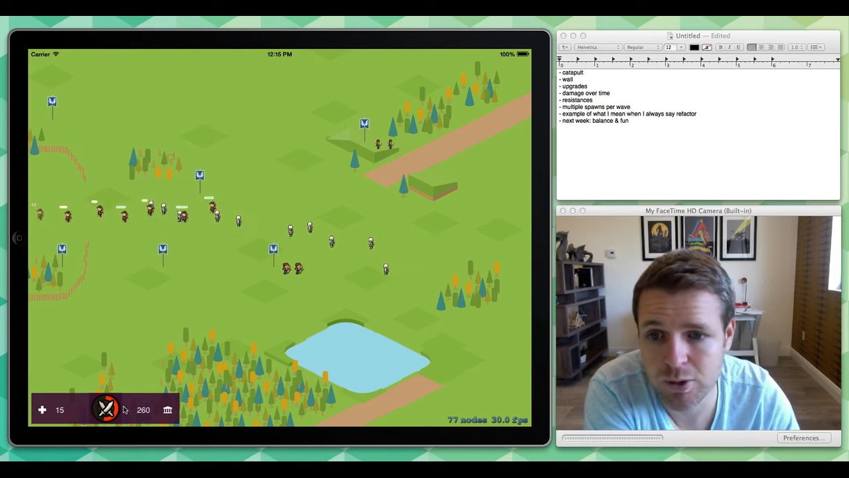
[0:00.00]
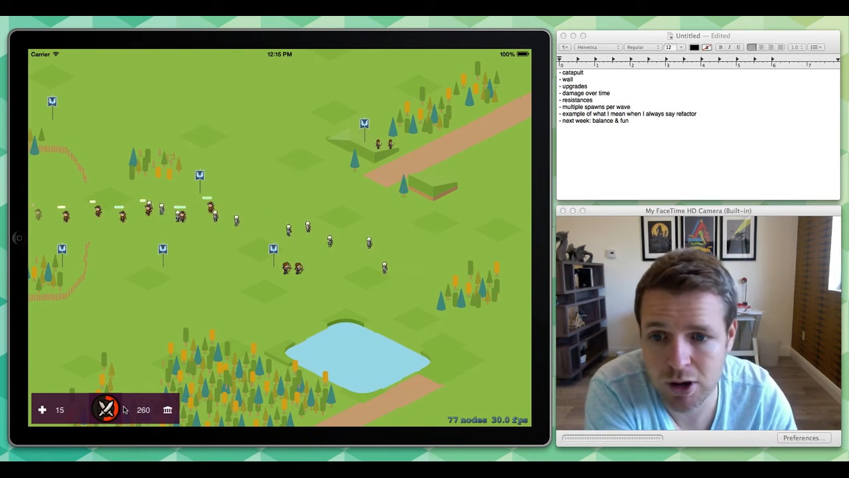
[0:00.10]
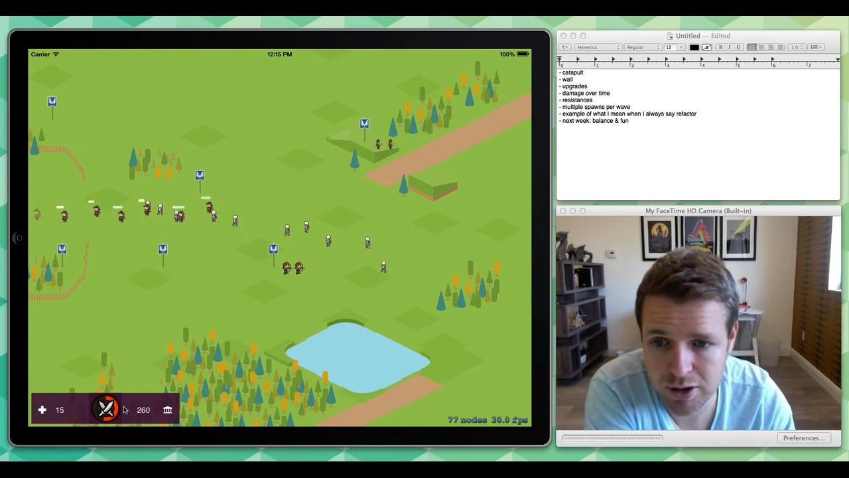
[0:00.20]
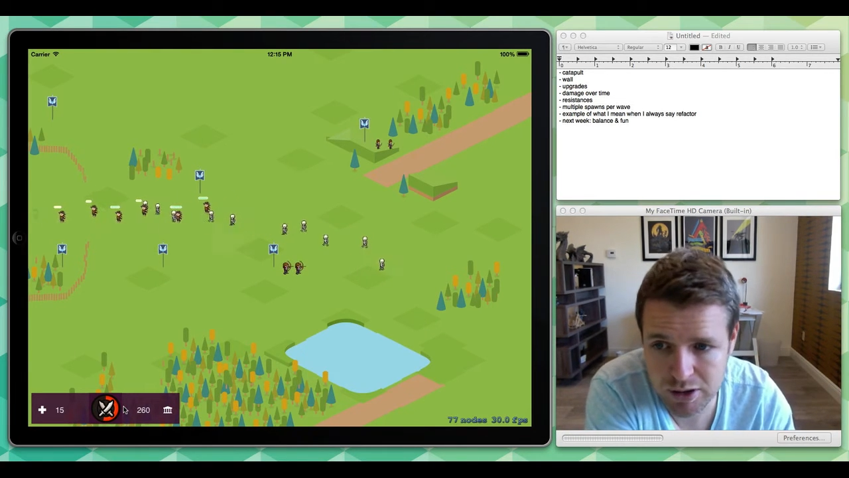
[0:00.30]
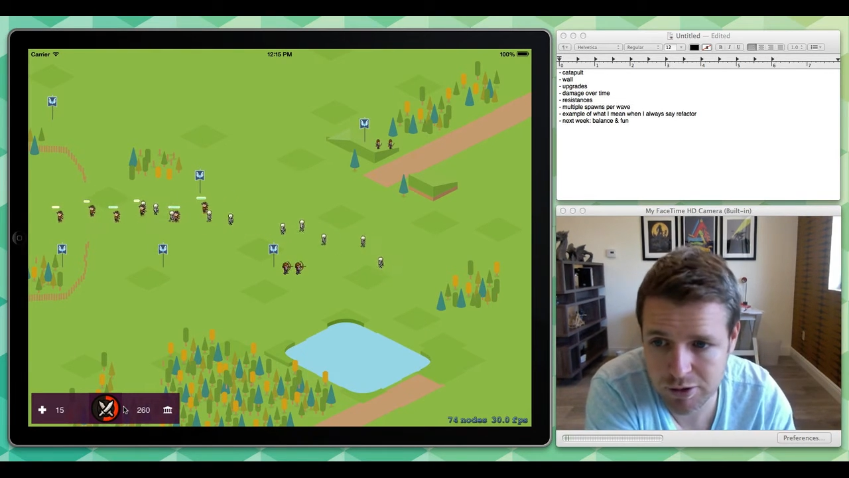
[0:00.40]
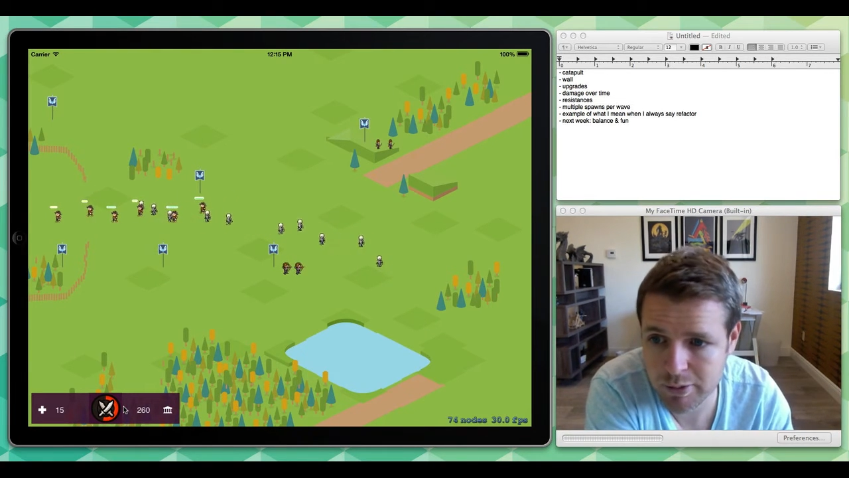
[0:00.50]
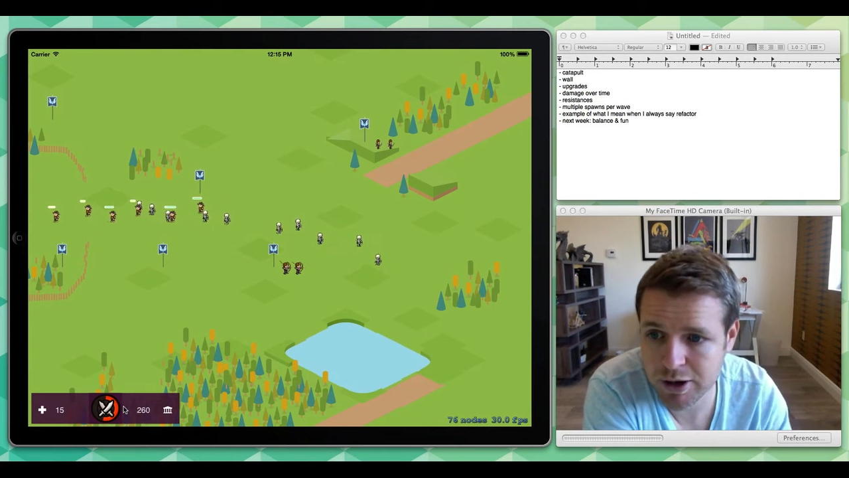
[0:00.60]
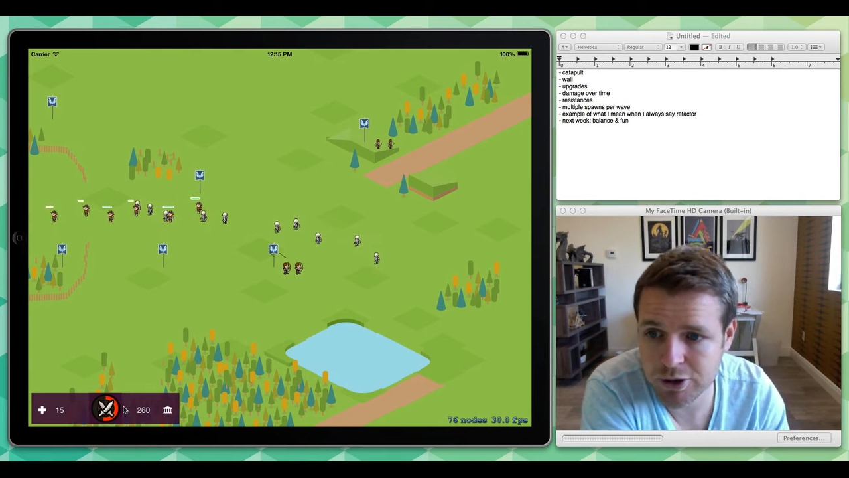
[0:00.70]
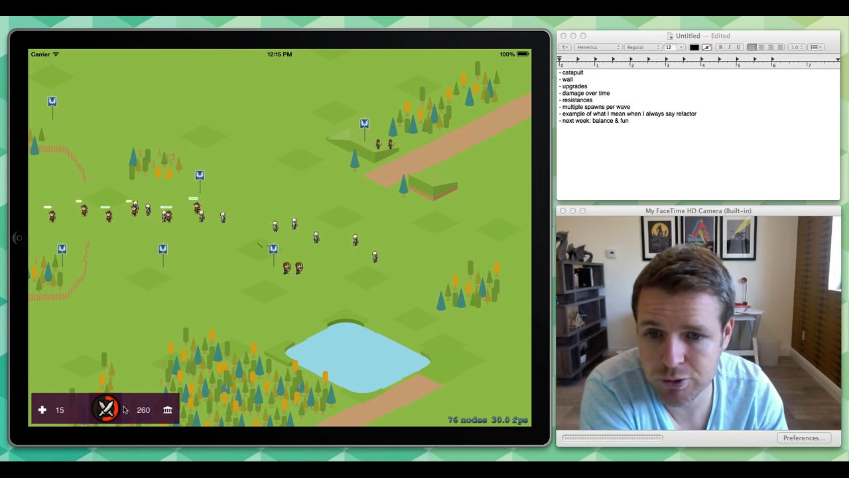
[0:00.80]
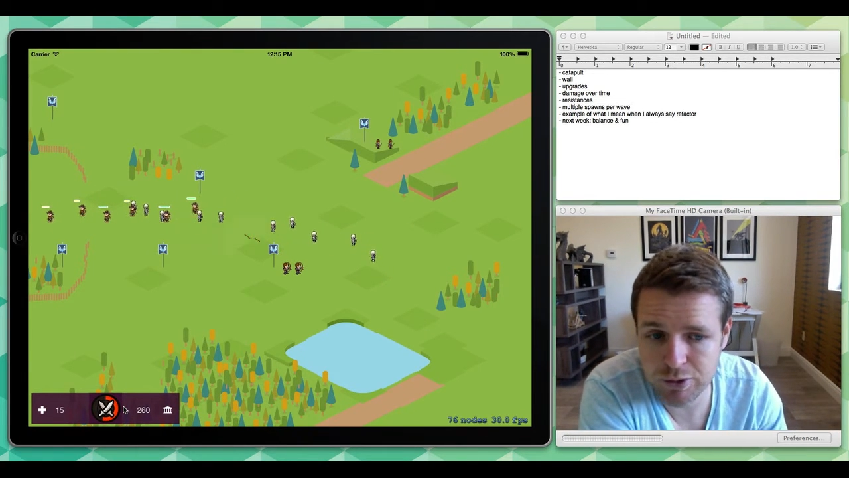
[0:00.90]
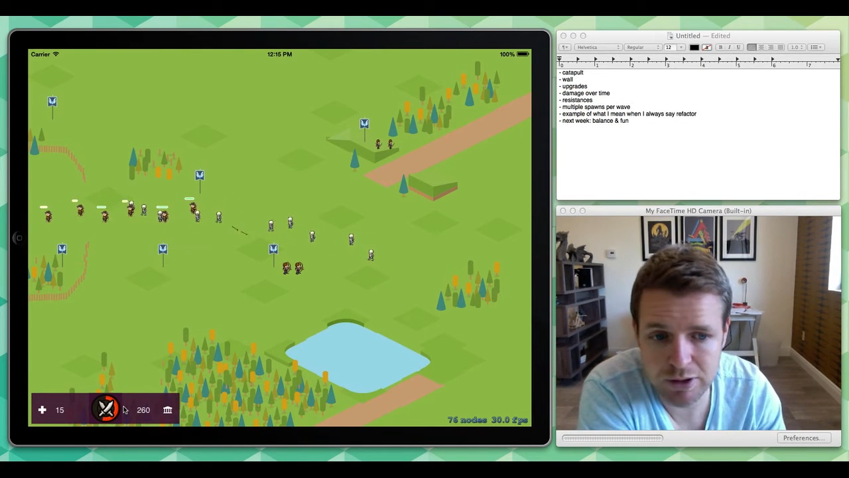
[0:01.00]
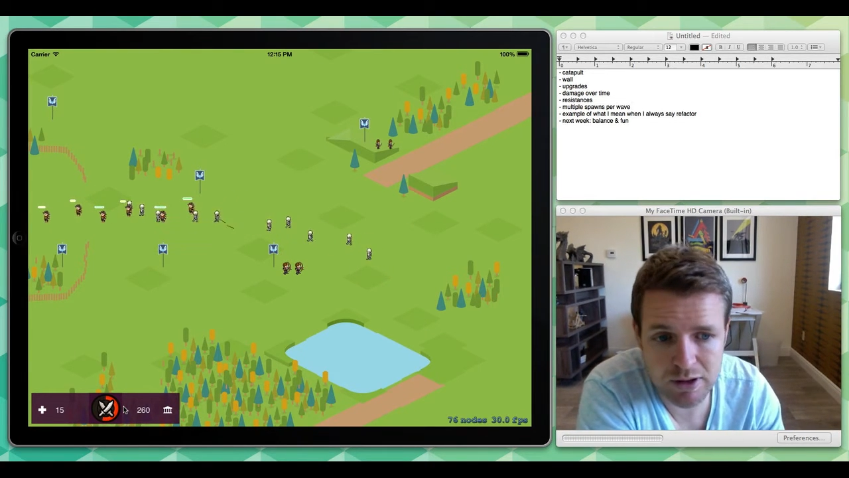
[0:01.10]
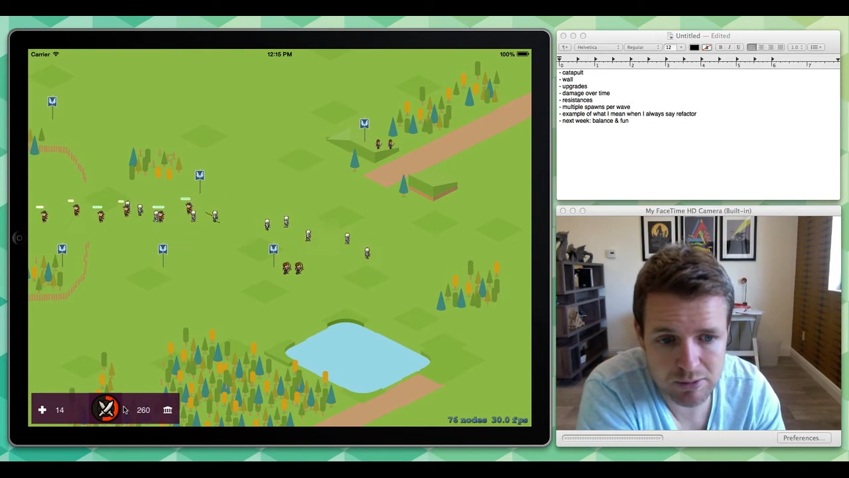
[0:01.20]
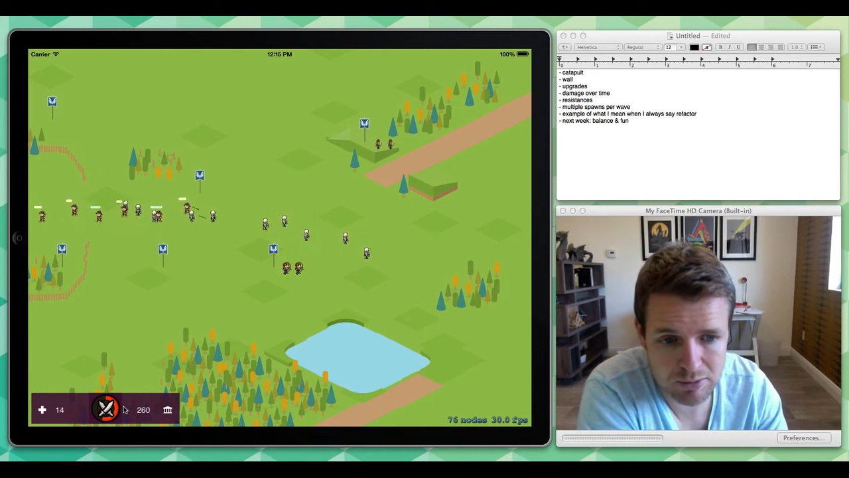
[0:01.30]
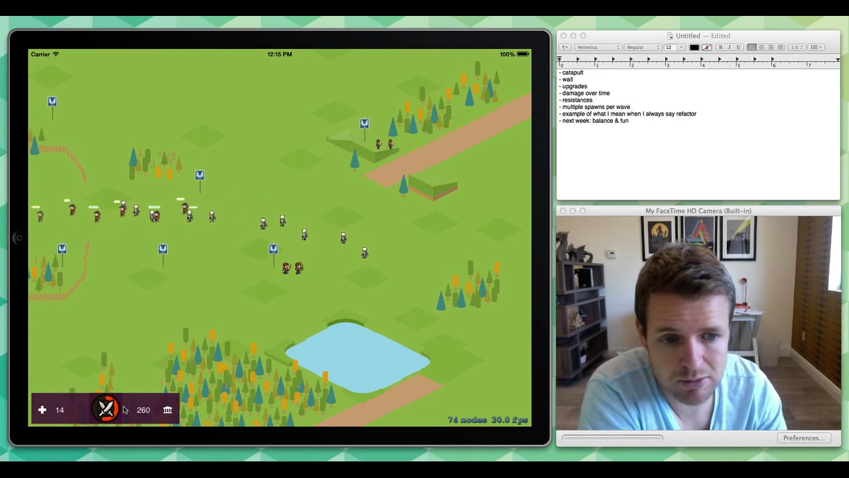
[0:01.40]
a certain amount of units